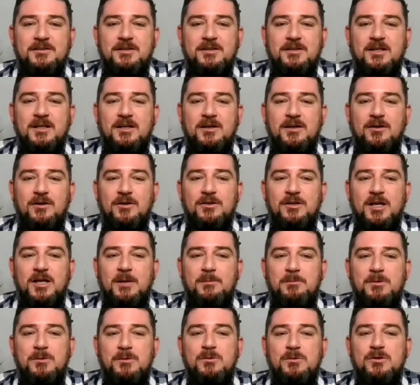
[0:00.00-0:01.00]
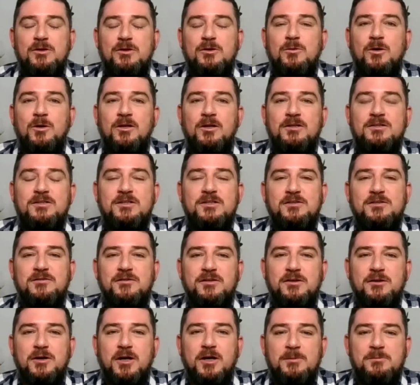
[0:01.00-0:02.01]
Are you happy with the quality of
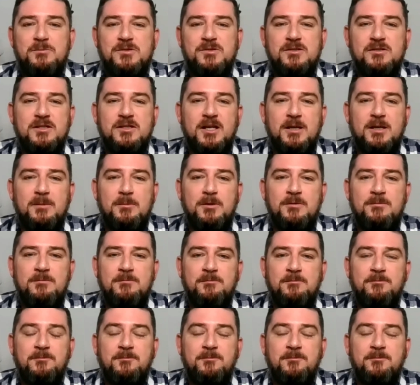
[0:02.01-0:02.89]
the grapes that came in?